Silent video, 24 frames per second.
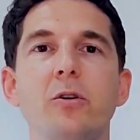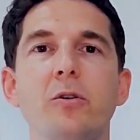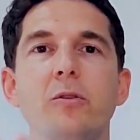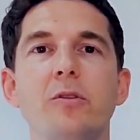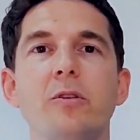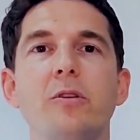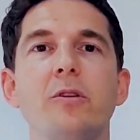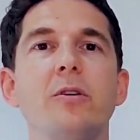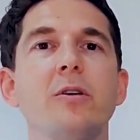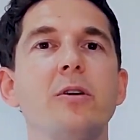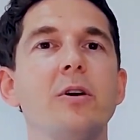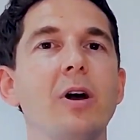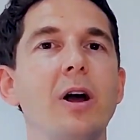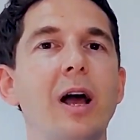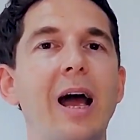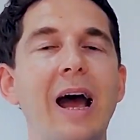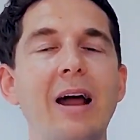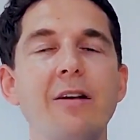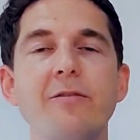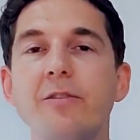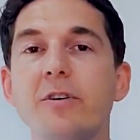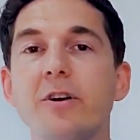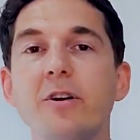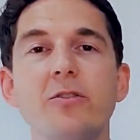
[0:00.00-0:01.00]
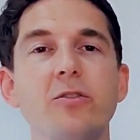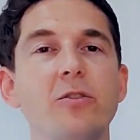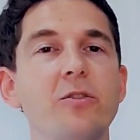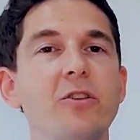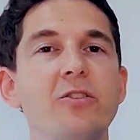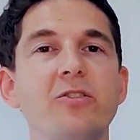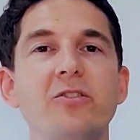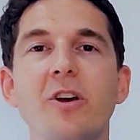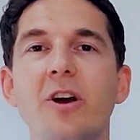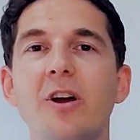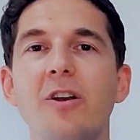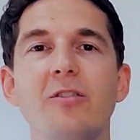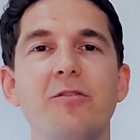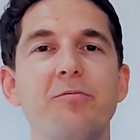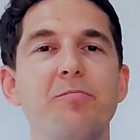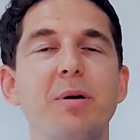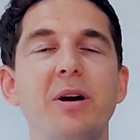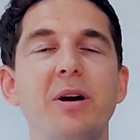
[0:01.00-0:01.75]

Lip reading: on the adverts on the side of